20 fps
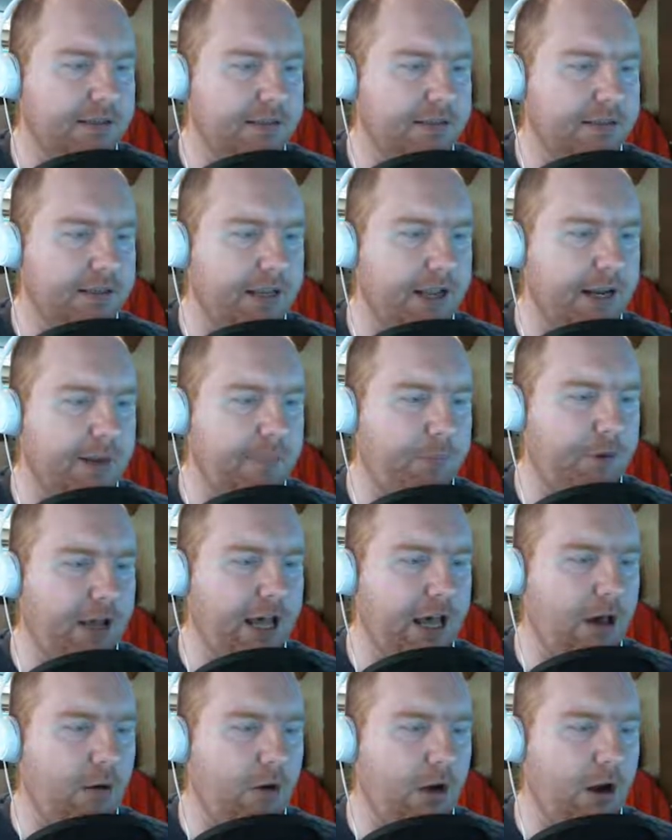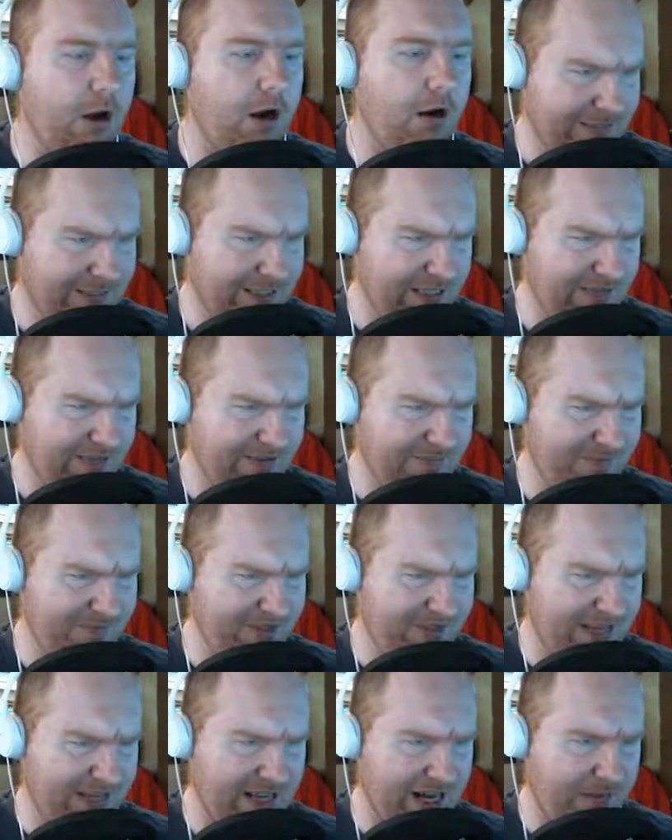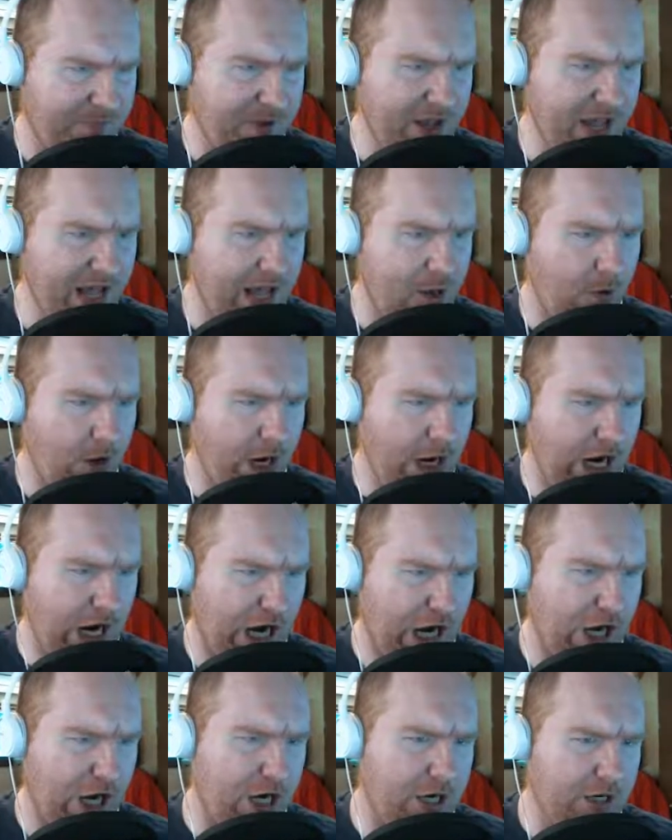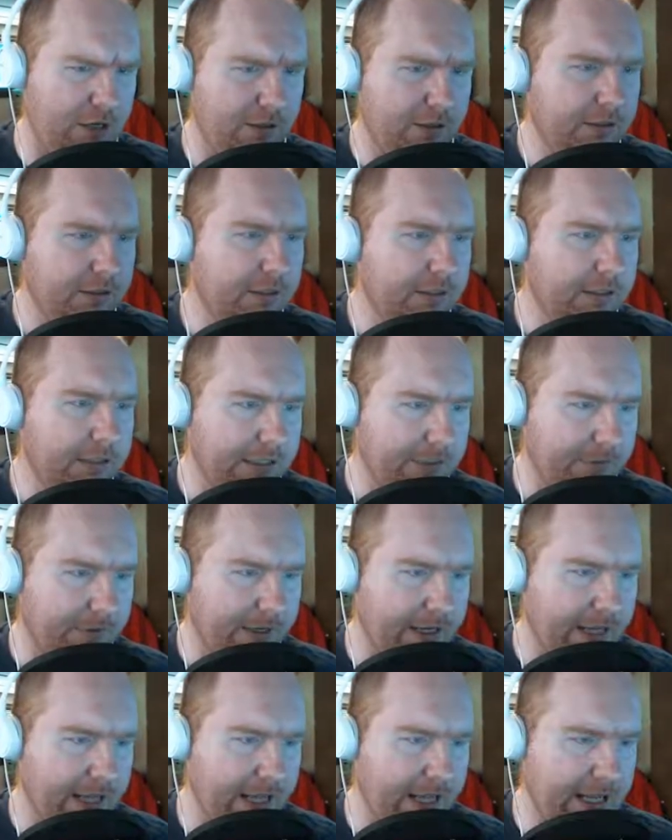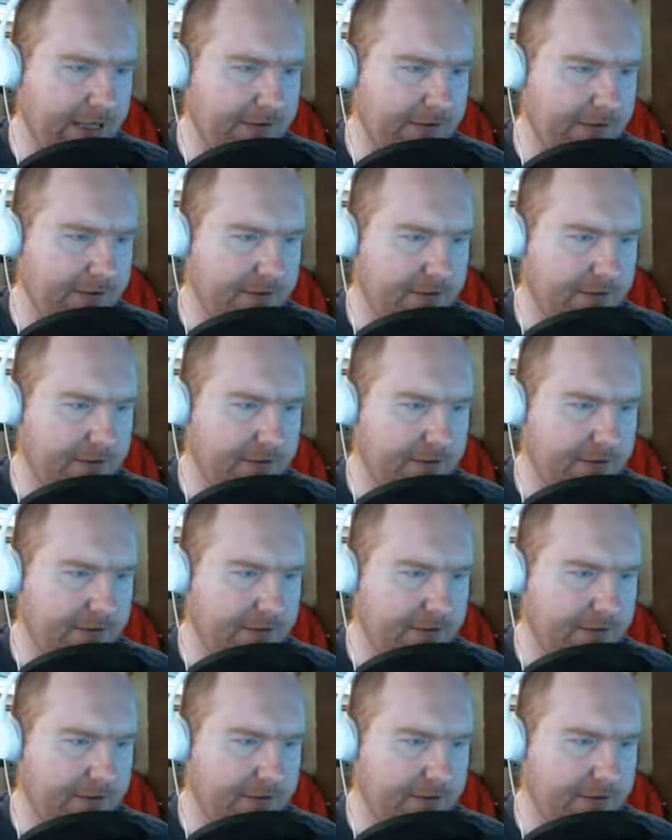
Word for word: SATA power. SATA power. Here we got...